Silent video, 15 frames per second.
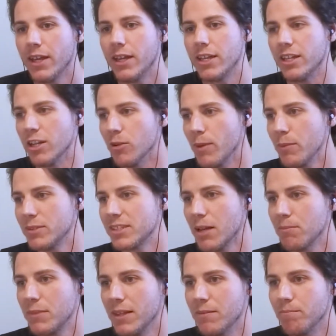Maybe
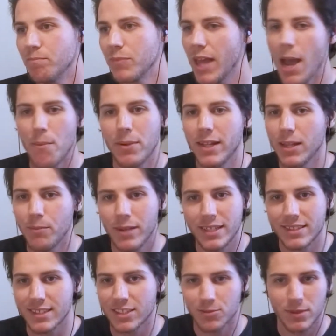something happened in the
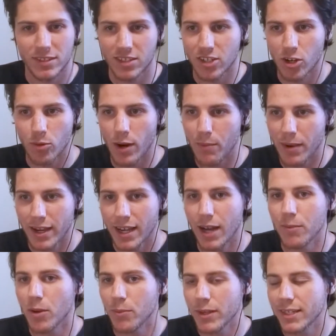business, but it's going to go right back
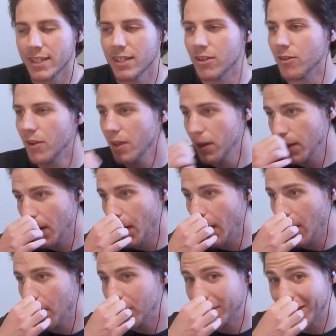up. No big deal.
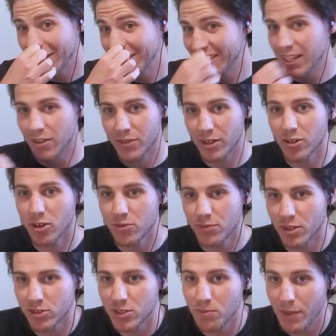But
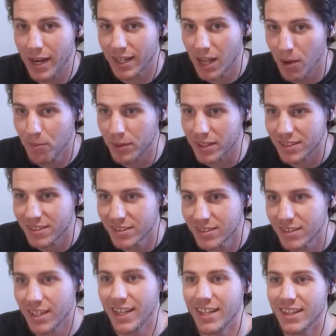there's some bad companies
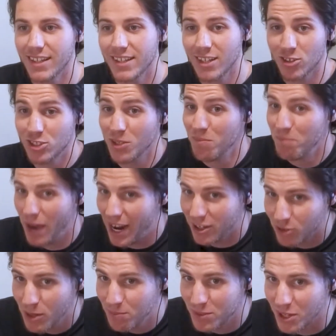and there's some bad
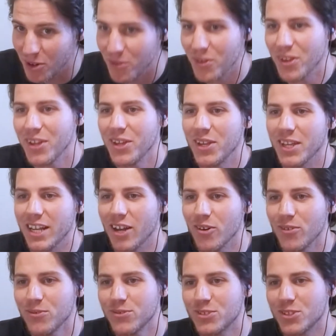crypto.
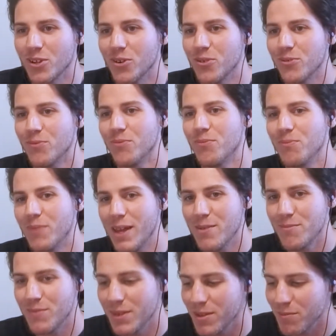So
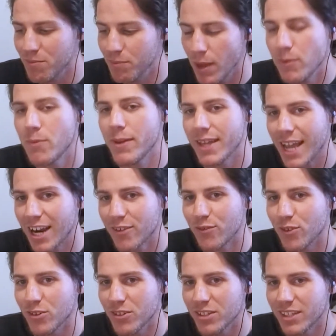maybe be
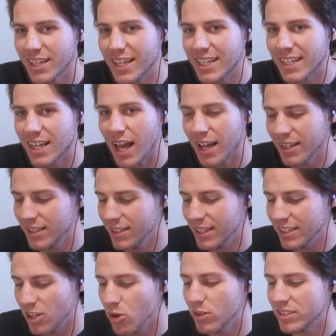careful in
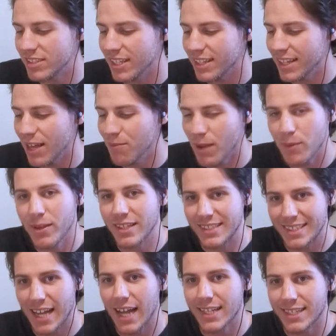noticing that maybe it's
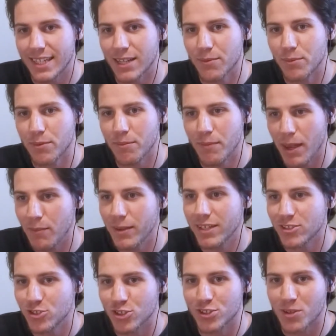not dip. Maybe
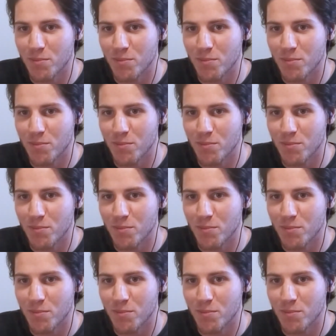it's just a